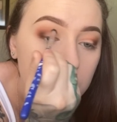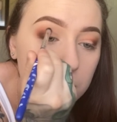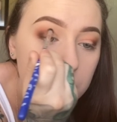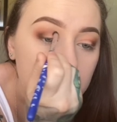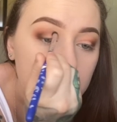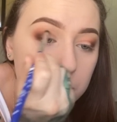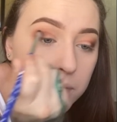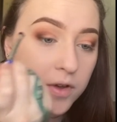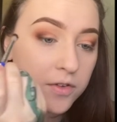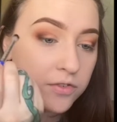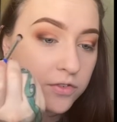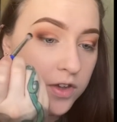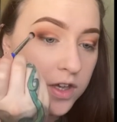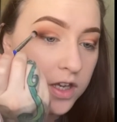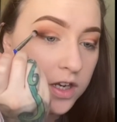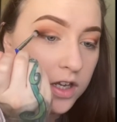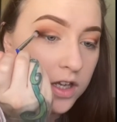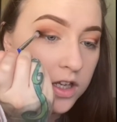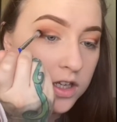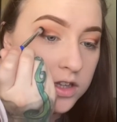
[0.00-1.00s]
buff it
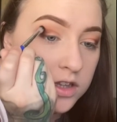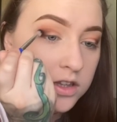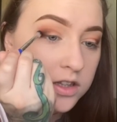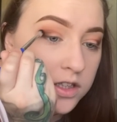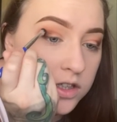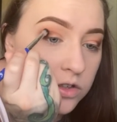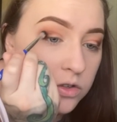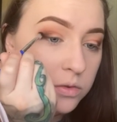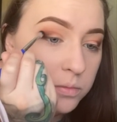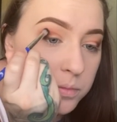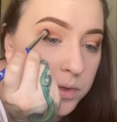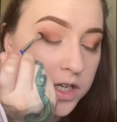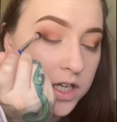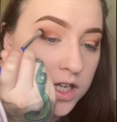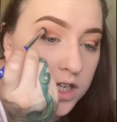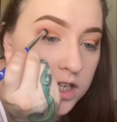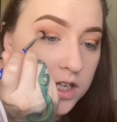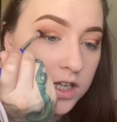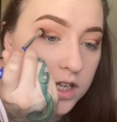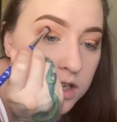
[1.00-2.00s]
a little
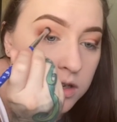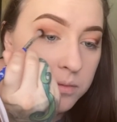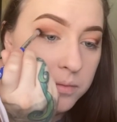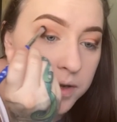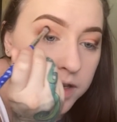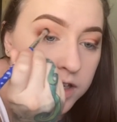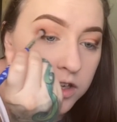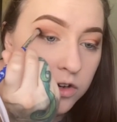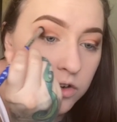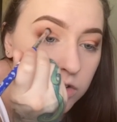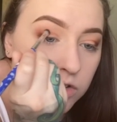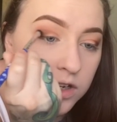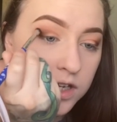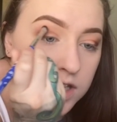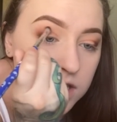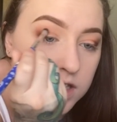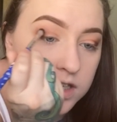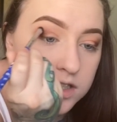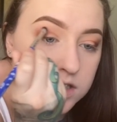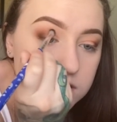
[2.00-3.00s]
bit in my
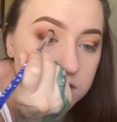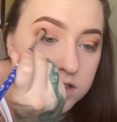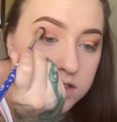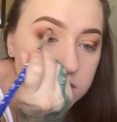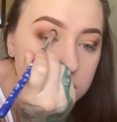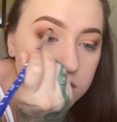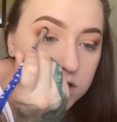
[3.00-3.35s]
crease.